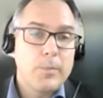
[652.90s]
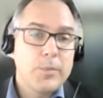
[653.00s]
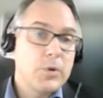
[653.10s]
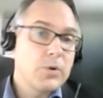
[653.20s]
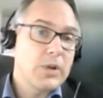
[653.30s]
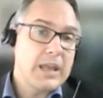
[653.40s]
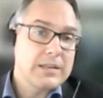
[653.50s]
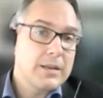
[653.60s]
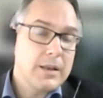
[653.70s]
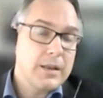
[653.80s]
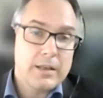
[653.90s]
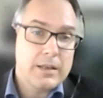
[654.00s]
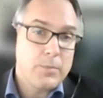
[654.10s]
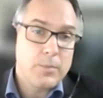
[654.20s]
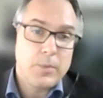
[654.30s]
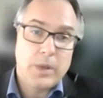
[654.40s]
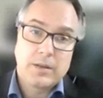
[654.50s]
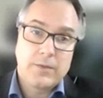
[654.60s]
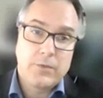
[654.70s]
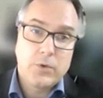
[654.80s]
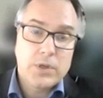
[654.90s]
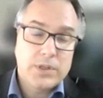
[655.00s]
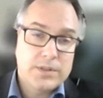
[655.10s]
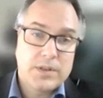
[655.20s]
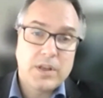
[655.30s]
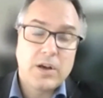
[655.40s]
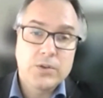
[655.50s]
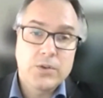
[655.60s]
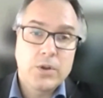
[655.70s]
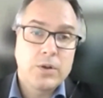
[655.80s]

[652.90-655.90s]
You get the viewers also